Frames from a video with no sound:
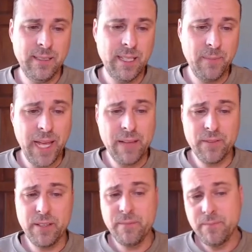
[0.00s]
I may
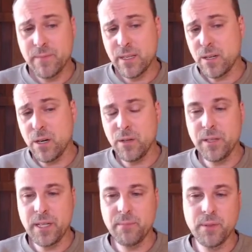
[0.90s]
have to call
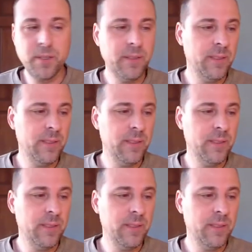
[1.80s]
the number.